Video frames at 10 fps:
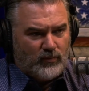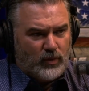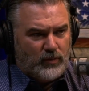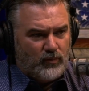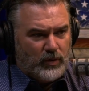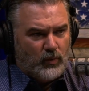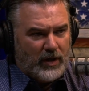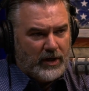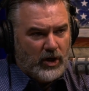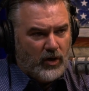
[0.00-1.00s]
We
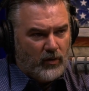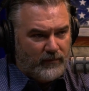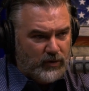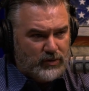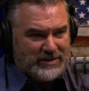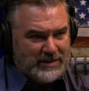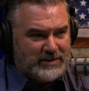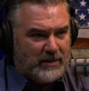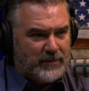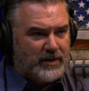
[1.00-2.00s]
want to know. If you see
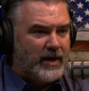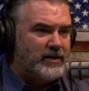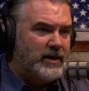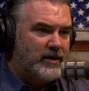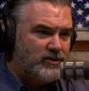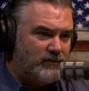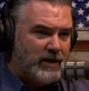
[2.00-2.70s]
something like that, you've